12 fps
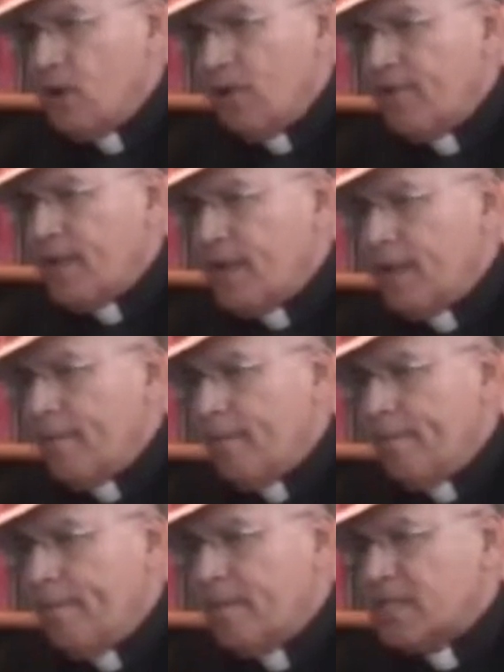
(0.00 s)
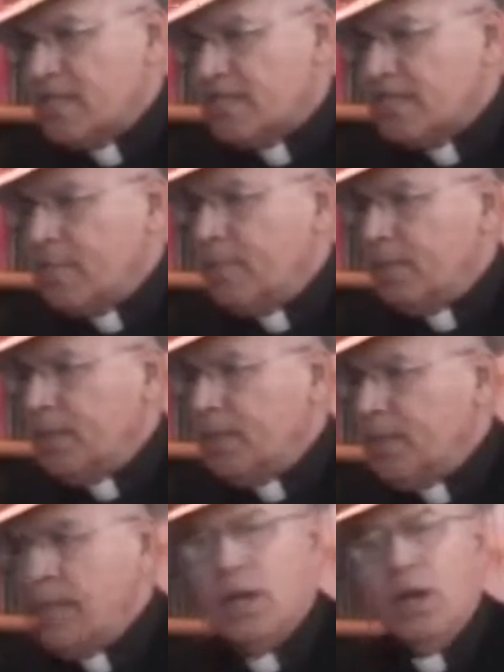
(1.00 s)
of Him, but
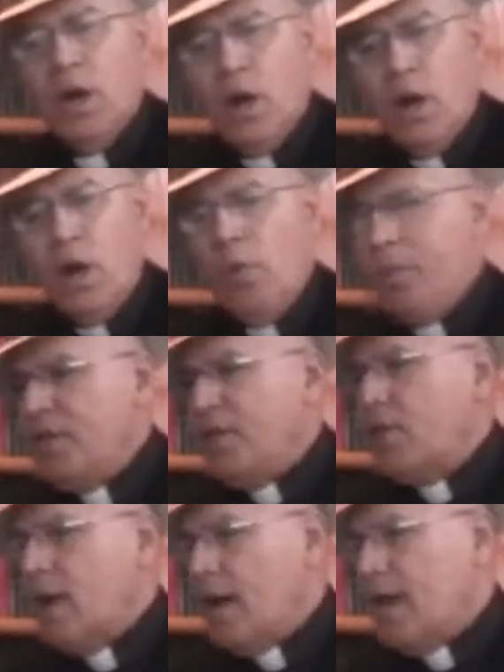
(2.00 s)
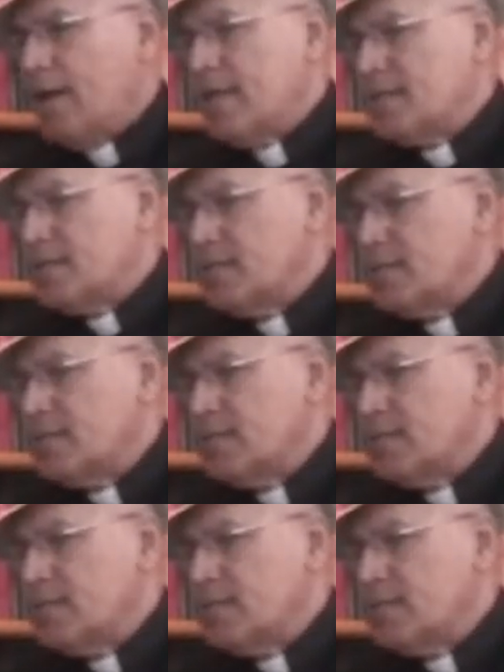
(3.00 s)
simply open your eyes,